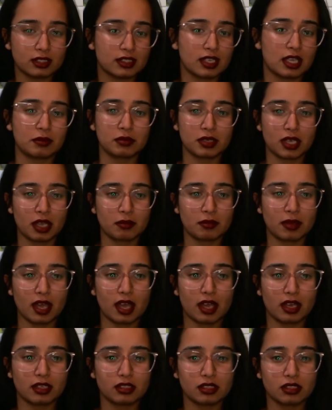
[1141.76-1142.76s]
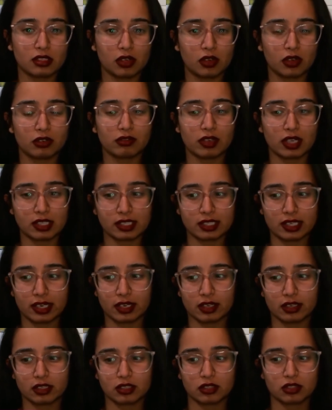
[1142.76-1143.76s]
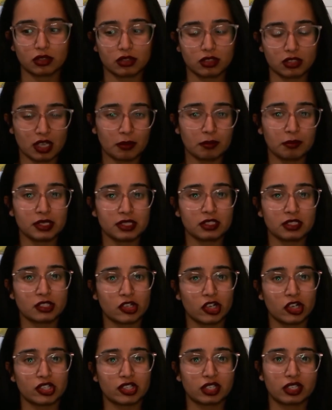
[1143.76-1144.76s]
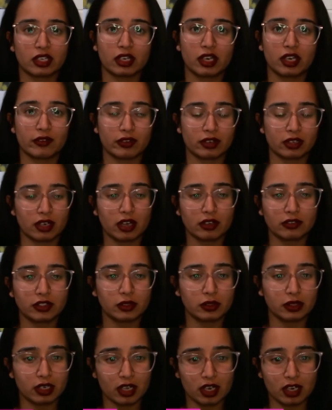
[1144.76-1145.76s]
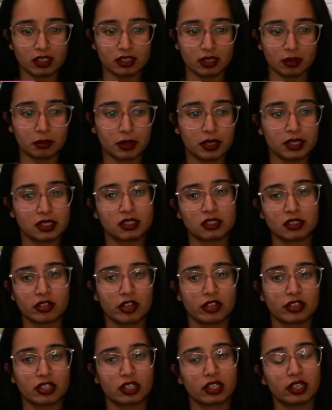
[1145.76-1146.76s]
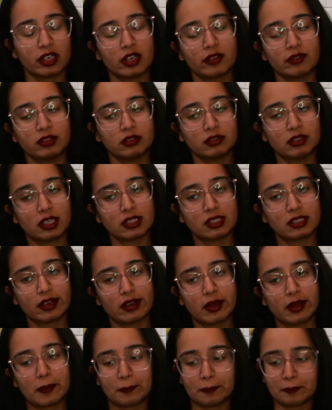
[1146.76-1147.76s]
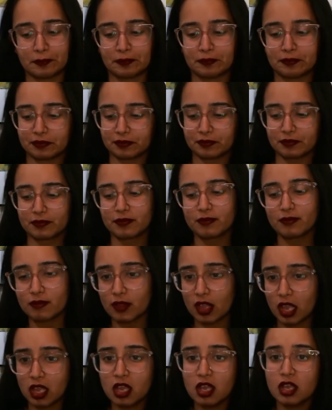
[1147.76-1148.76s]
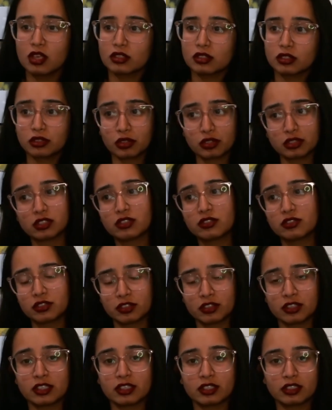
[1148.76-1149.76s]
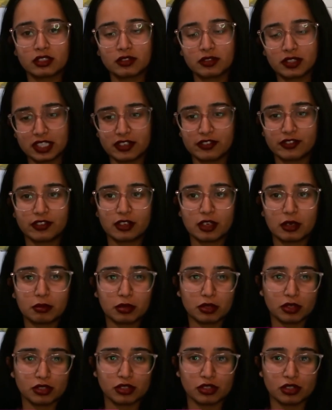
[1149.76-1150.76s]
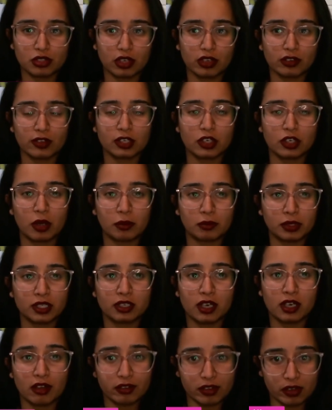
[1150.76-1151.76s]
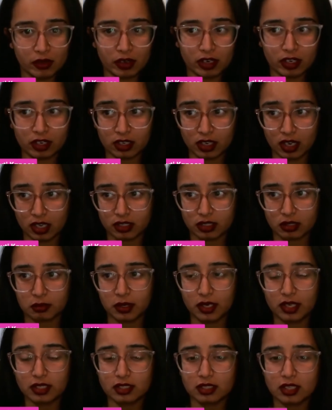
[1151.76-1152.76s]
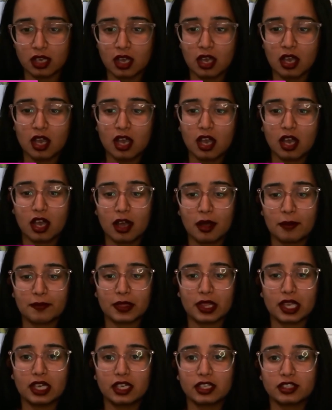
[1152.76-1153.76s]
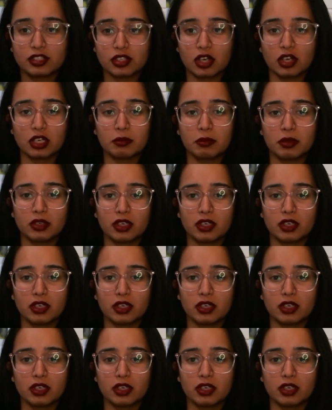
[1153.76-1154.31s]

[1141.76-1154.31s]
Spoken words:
same time as your REST layer. So some business logic can live in GraphQL layer, some business logic can live in REST layer. So those are the three different approaches of adopting GraphQL in an enterprise. Let's talk about